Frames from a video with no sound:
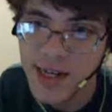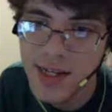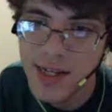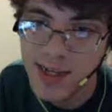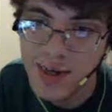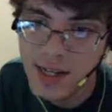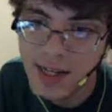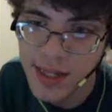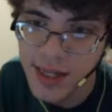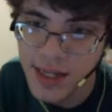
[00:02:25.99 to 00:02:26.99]
So
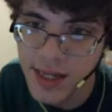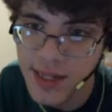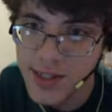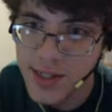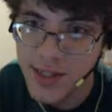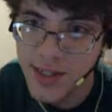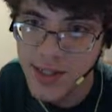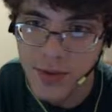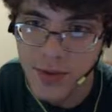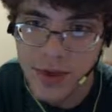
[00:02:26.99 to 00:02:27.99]
it allows you to do
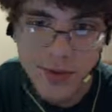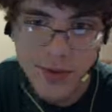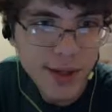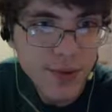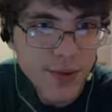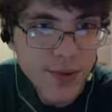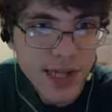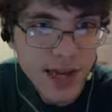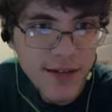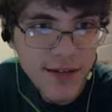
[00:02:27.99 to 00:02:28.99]
some really cool
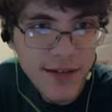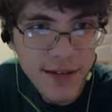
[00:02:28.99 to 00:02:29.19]
stuff.